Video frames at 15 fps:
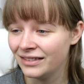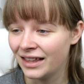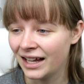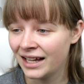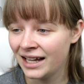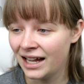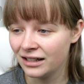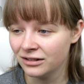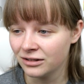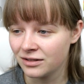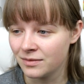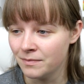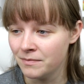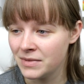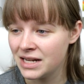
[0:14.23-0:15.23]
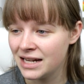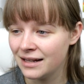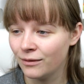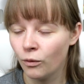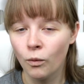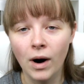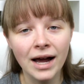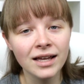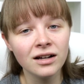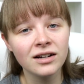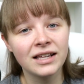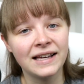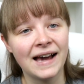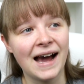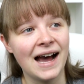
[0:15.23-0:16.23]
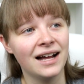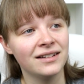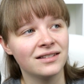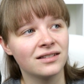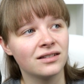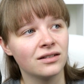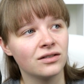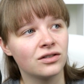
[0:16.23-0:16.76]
That cat looks mean. Why are cats